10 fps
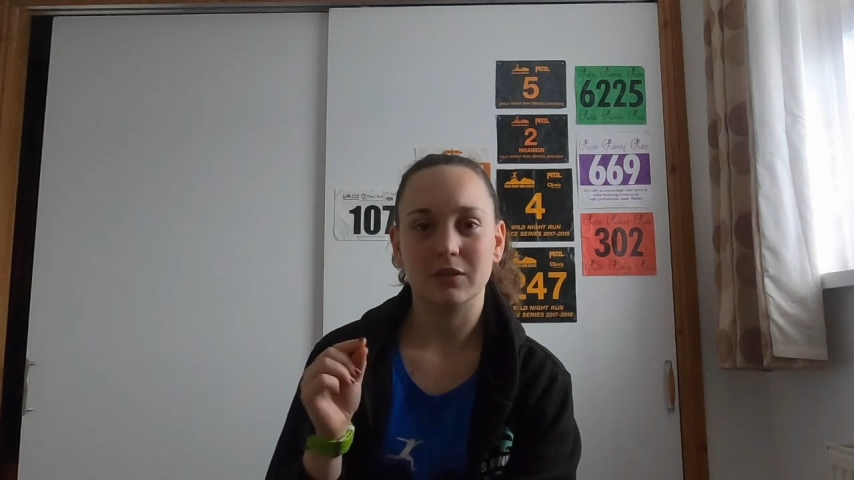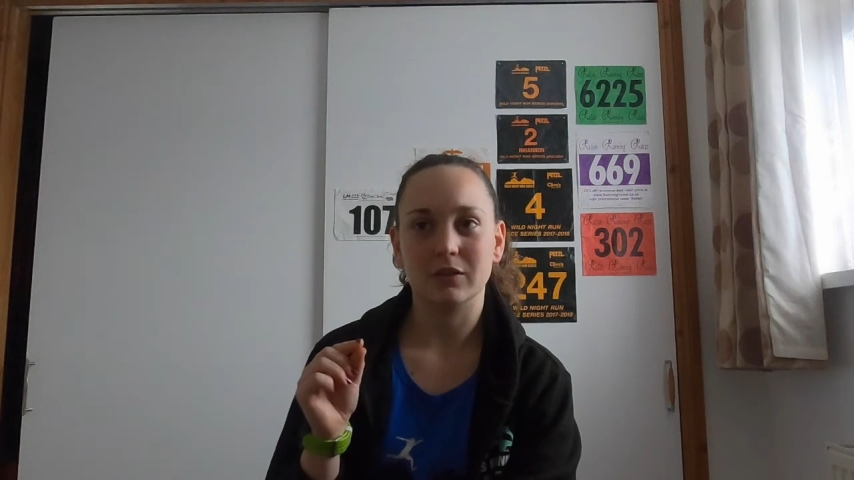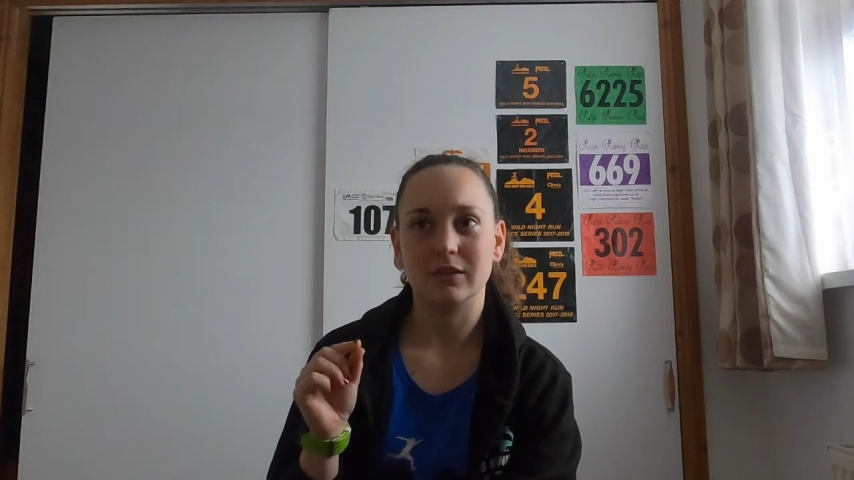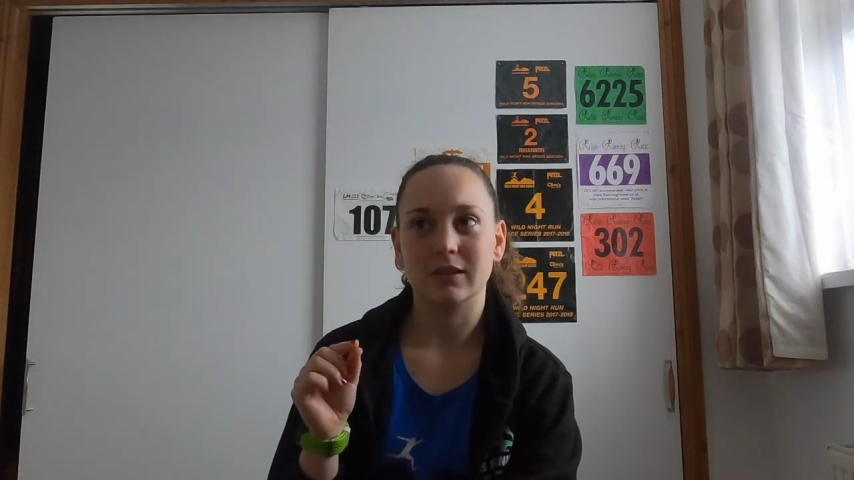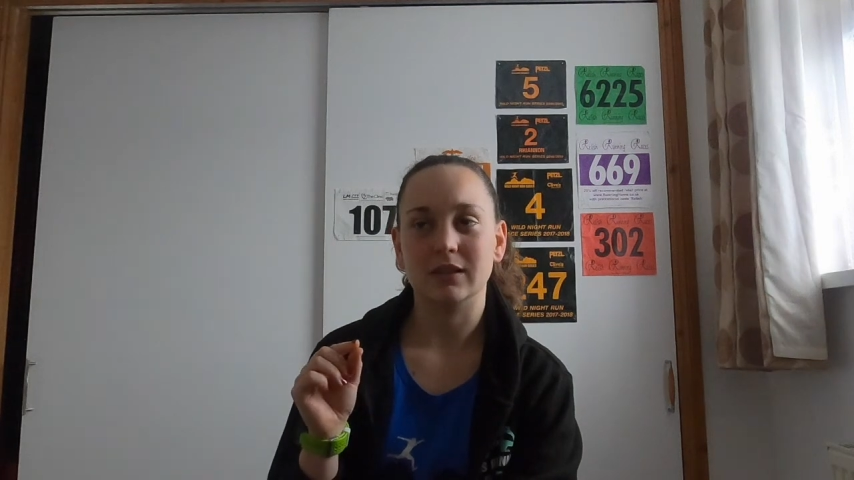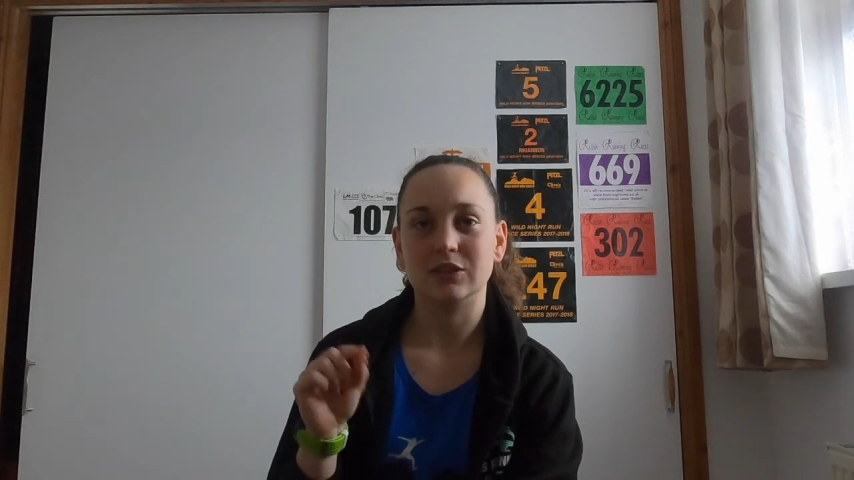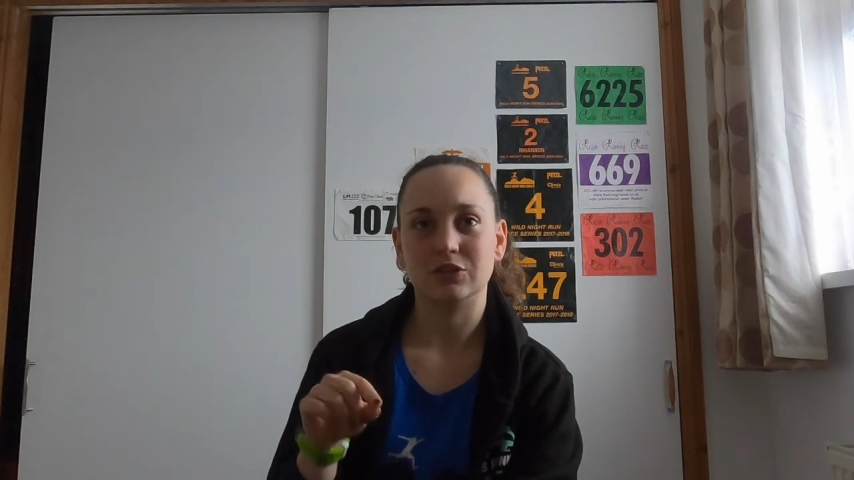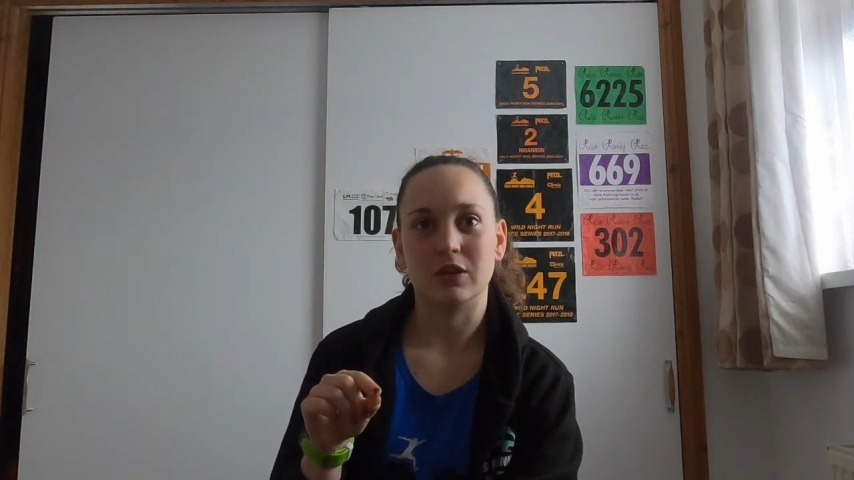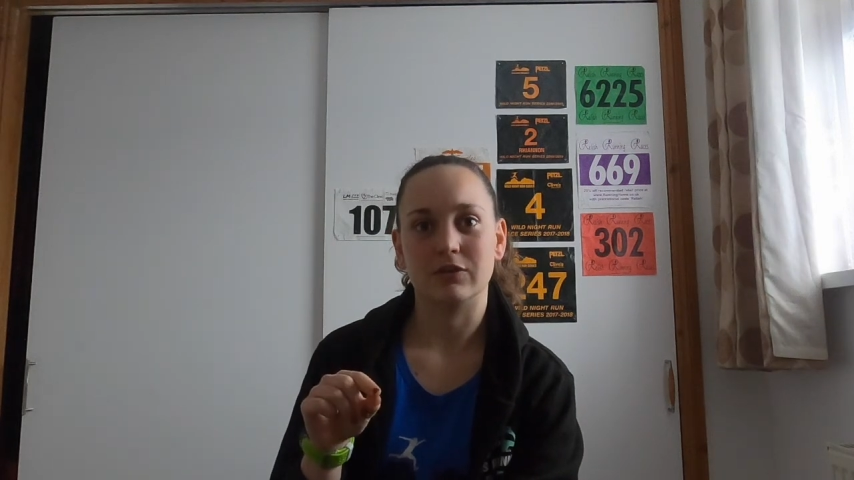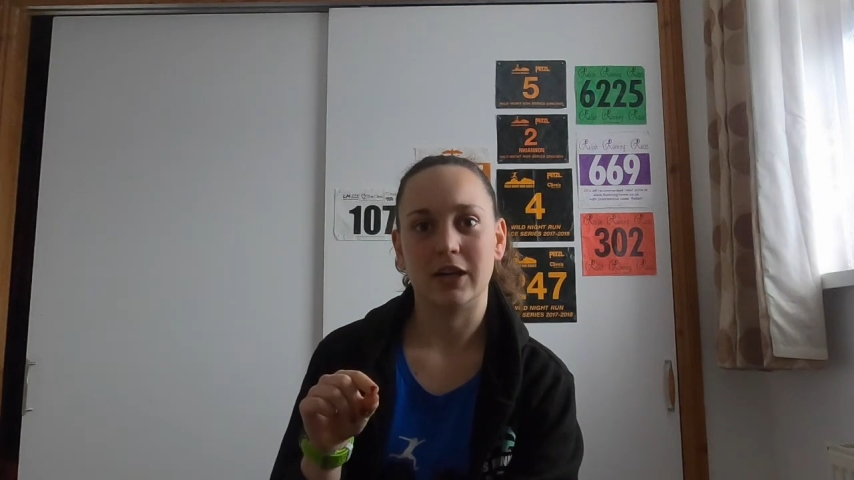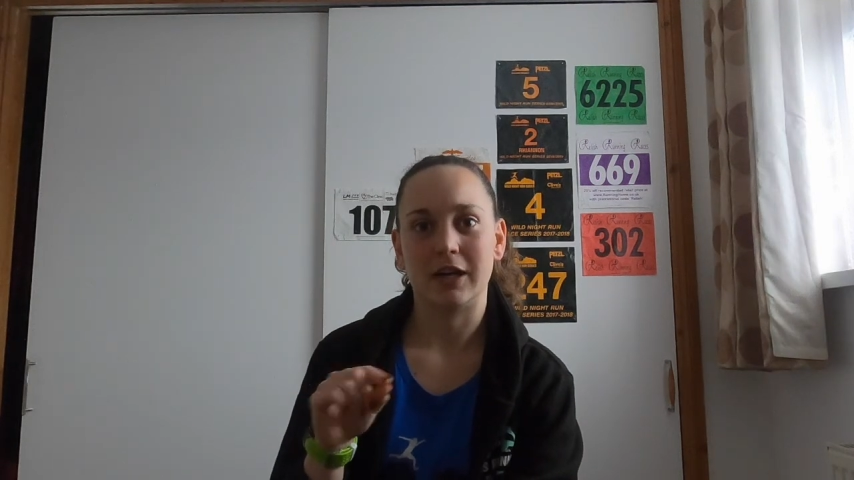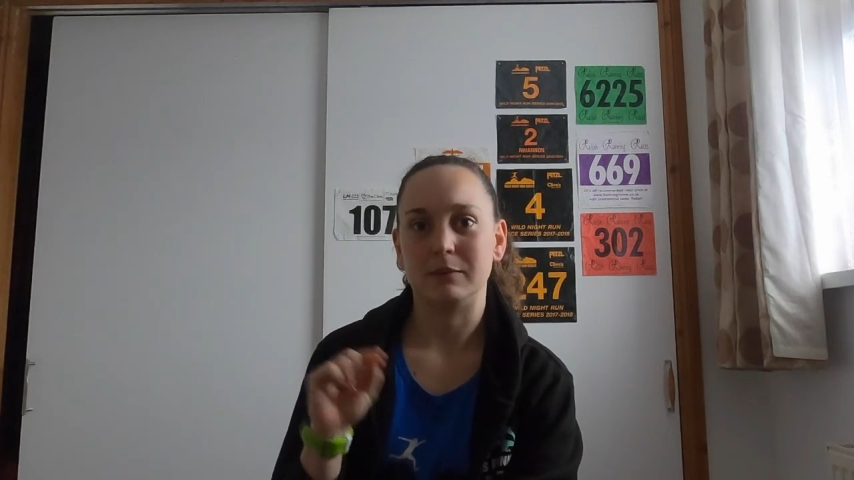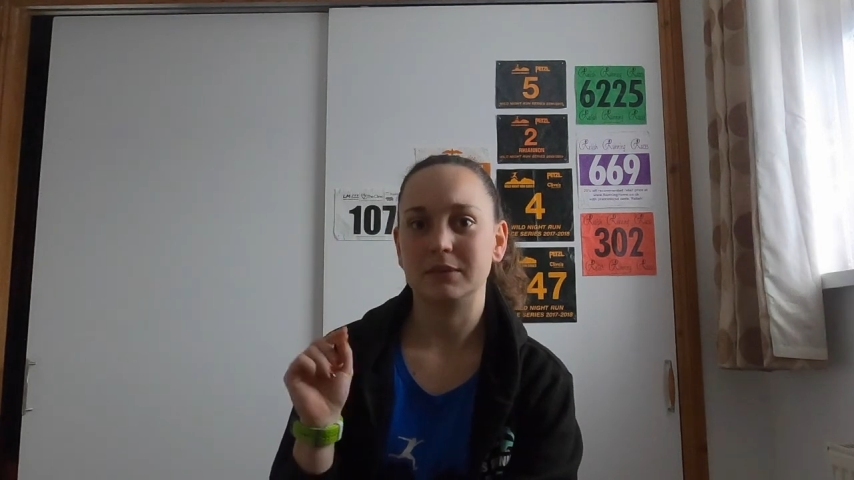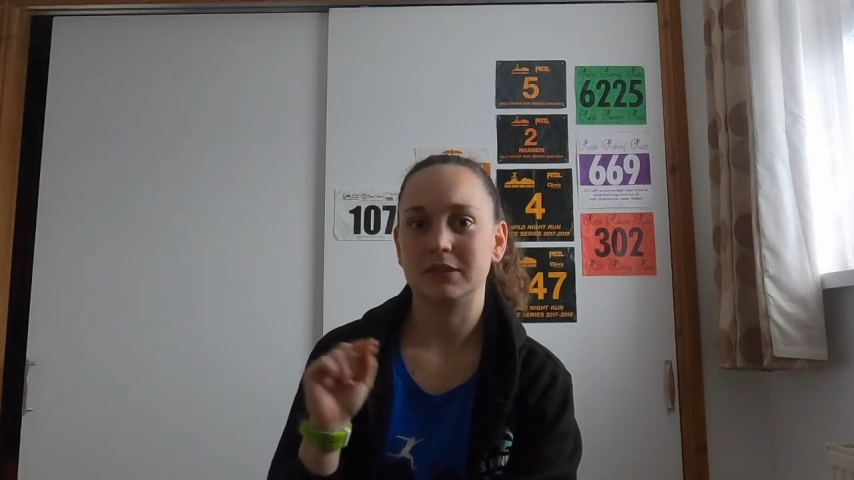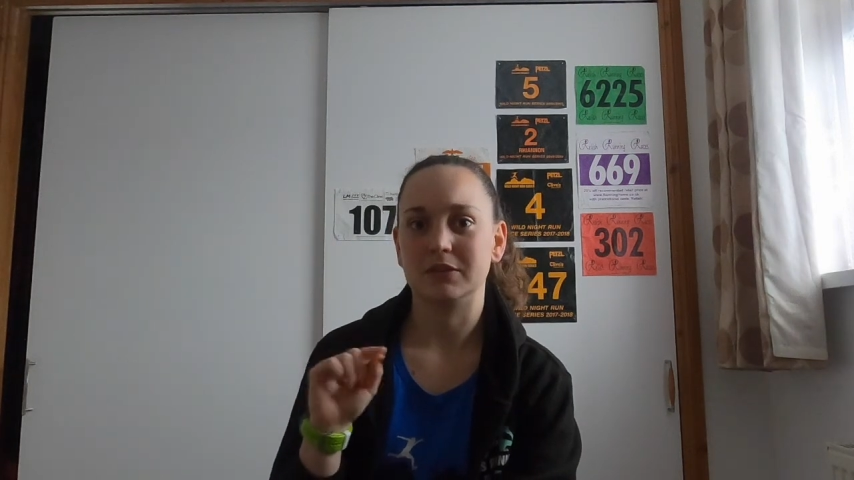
on the Strava app